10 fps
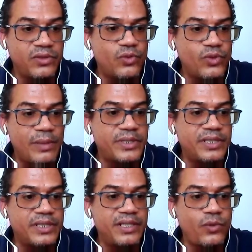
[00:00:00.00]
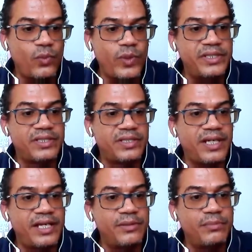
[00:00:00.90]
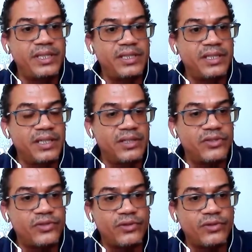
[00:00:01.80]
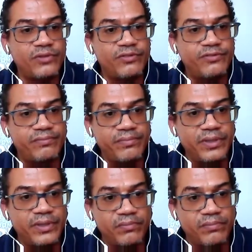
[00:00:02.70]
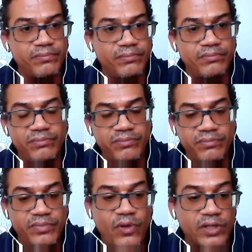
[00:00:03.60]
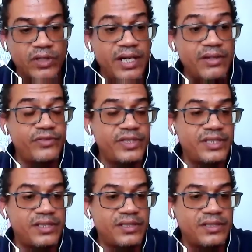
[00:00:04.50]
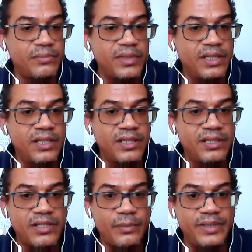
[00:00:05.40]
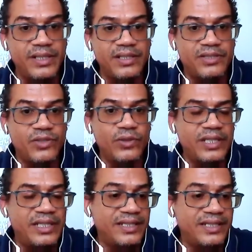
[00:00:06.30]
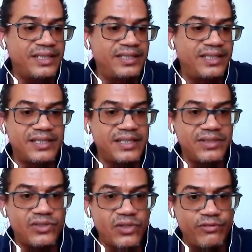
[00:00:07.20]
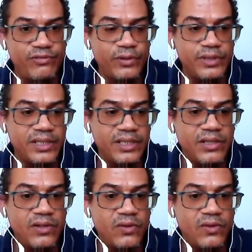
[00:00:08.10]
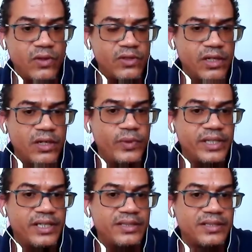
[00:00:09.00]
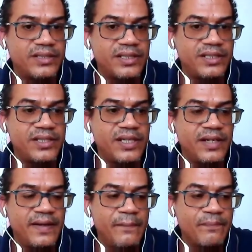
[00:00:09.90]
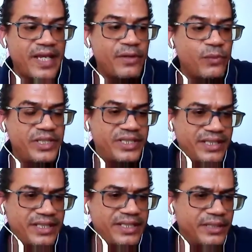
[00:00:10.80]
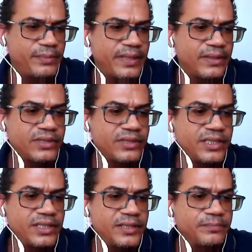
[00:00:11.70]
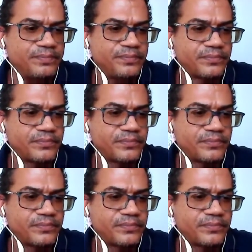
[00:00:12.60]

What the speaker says: corruption and the waste can be sort of, gotten out of the system. So, I mean, it's good to hear that these things are unfolding and are ongoing at this stage. And we did hear about the